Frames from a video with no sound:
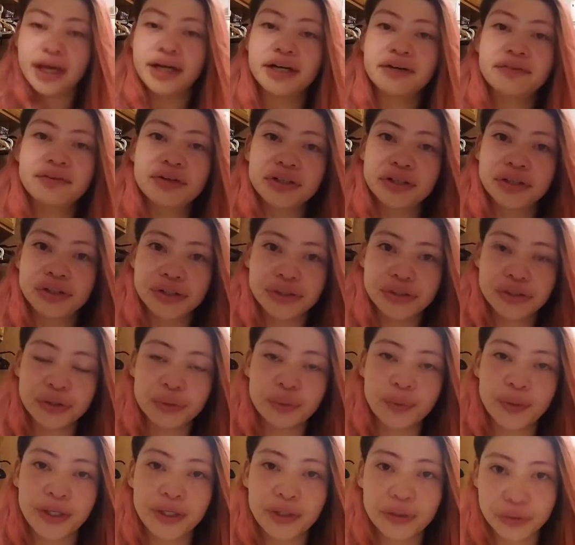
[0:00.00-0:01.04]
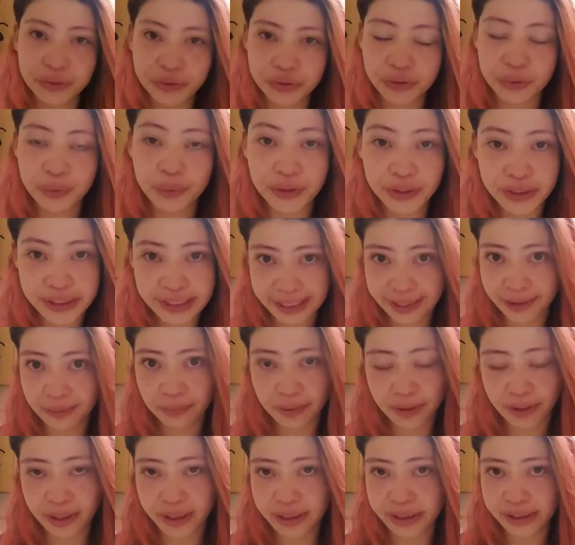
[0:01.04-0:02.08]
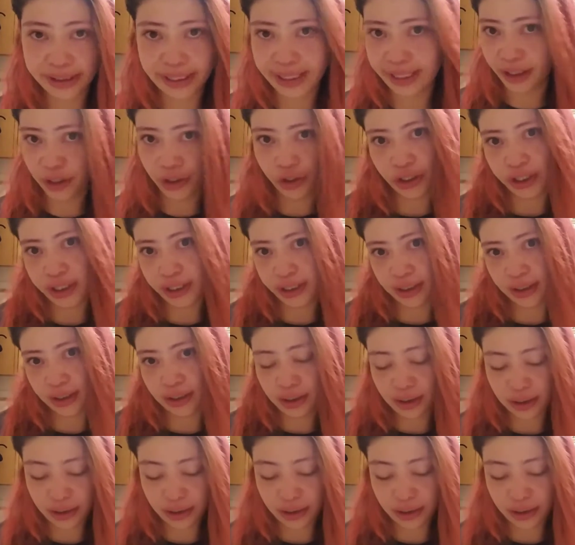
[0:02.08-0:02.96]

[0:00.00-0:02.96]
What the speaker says: I never understood why girls could wear tampons and I couldn't.